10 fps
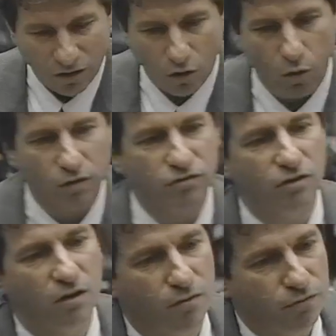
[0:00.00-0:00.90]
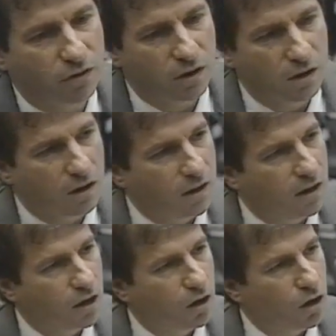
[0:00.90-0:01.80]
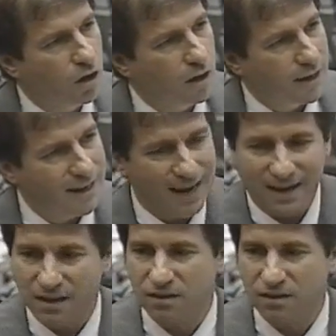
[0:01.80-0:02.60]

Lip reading: the course of getting